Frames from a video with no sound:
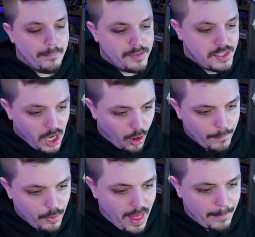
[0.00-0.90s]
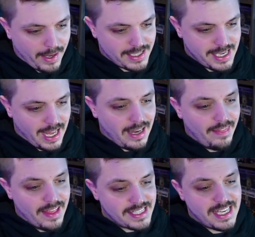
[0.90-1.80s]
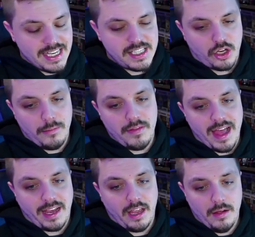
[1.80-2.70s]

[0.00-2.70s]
So with that being said, this is going to be that